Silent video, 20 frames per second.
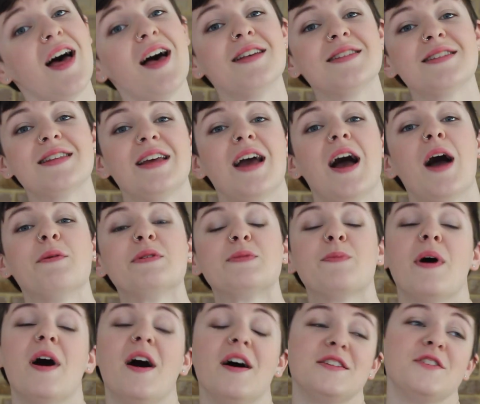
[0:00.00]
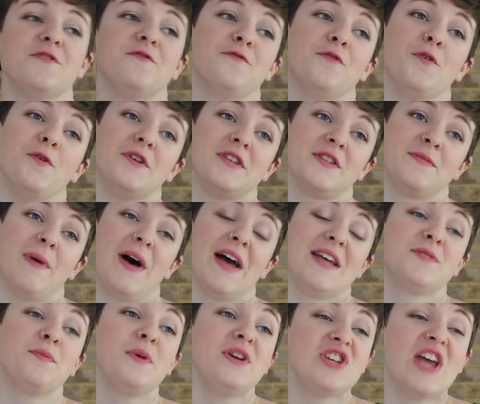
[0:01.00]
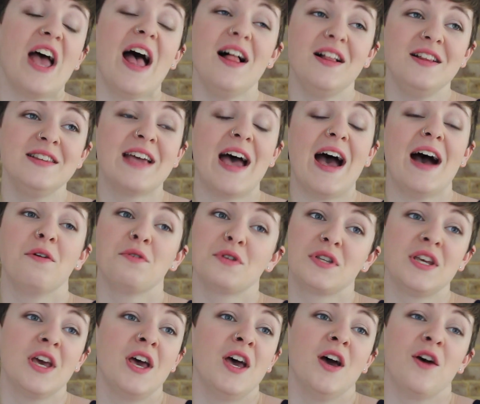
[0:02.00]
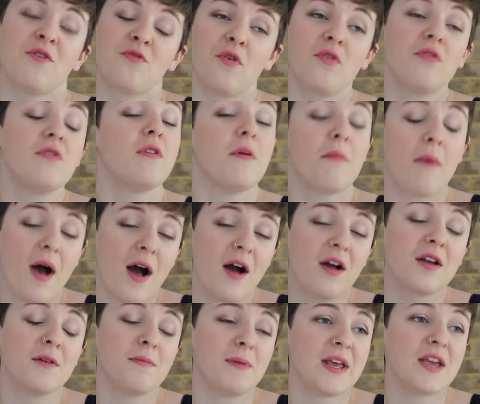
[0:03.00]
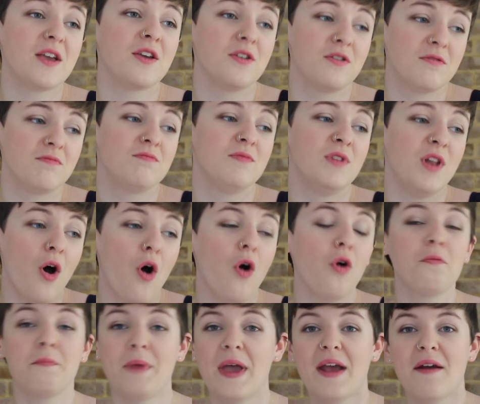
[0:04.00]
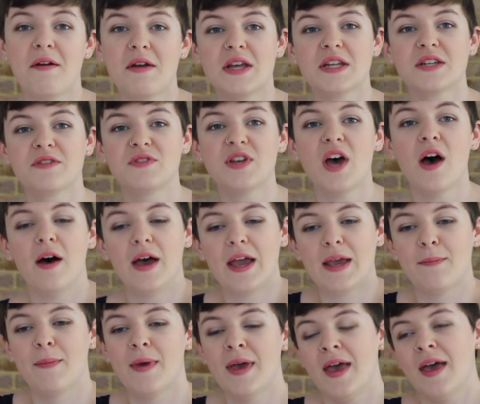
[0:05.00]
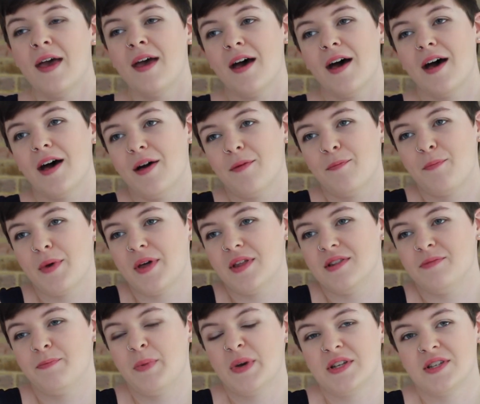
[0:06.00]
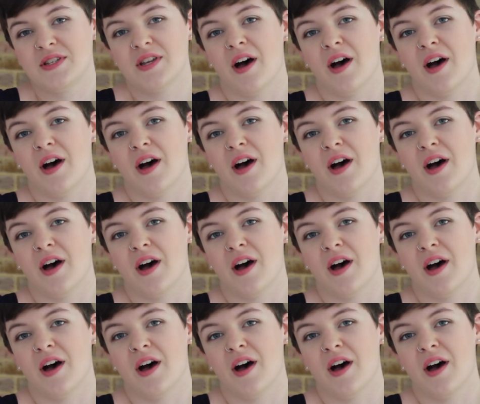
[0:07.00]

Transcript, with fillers: Lastly, I was part of Four Spice, which held out for a remarkably long period of time, but